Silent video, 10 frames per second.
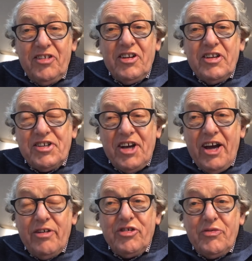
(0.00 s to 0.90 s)
in the
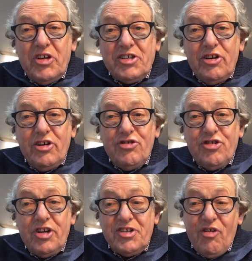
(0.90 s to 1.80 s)
towns of this country,
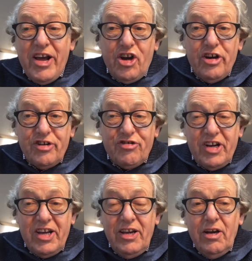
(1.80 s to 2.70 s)
this great
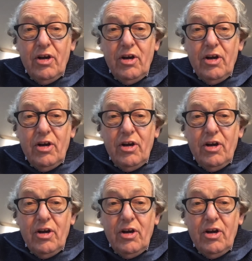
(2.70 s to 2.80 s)
country,